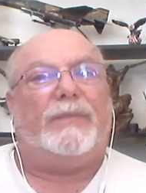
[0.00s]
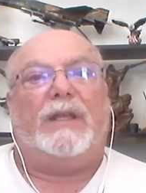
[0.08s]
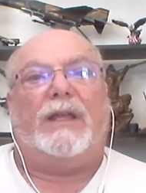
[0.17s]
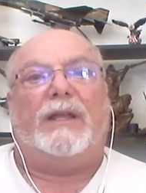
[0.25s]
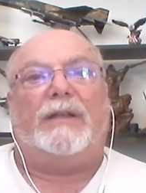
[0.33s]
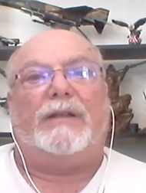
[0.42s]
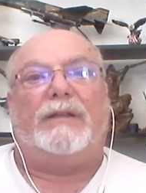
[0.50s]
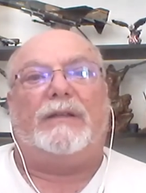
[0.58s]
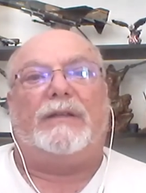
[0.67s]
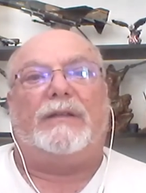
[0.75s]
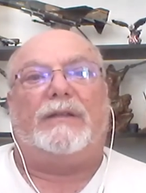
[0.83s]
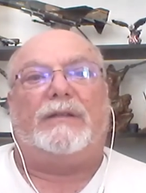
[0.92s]
And
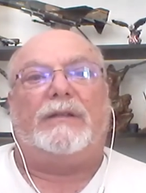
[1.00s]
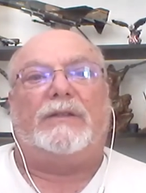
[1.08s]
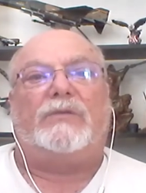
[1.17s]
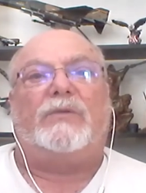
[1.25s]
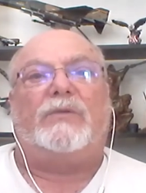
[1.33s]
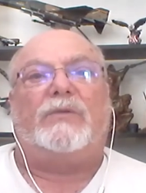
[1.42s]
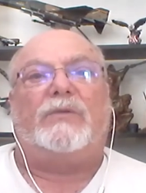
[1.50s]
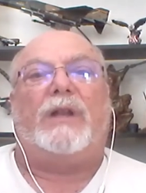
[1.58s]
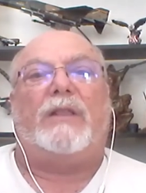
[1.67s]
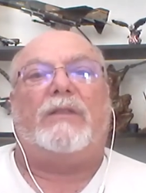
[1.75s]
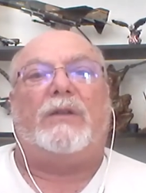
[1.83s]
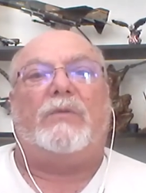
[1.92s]
it's really what
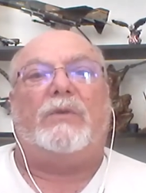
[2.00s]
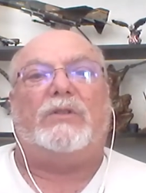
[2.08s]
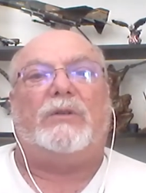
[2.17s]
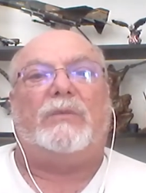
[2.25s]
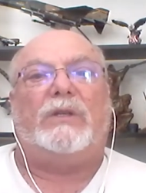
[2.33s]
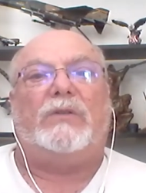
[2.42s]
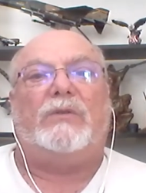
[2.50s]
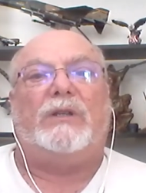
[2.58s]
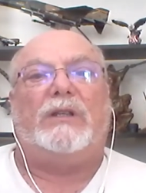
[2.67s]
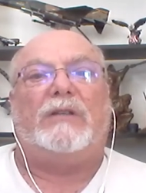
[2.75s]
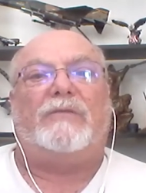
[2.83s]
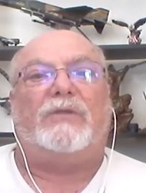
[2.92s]
I think we should be doing
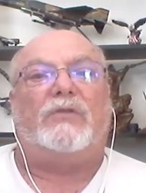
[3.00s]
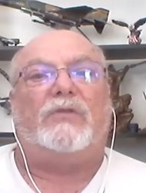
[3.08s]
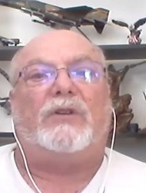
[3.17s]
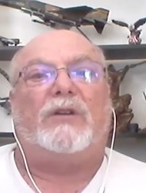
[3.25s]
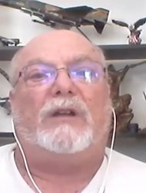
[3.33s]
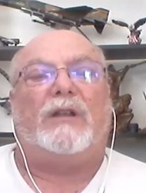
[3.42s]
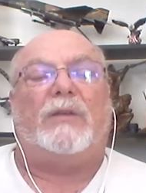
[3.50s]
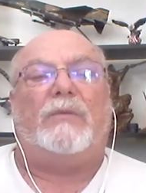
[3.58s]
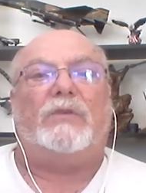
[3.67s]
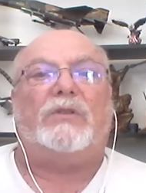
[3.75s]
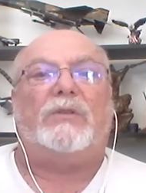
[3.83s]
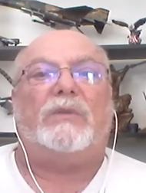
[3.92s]
in the future, and we
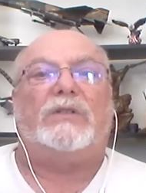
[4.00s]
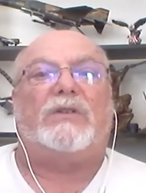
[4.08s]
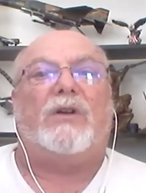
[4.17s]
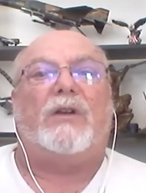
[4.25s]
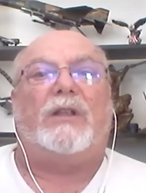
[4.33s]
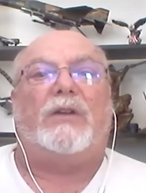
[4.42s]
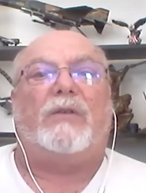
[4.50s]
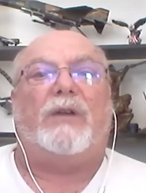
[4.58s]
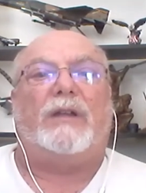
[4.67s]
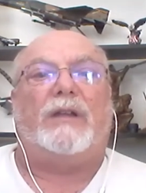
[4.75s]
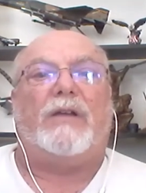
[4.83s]
should be starting it right now.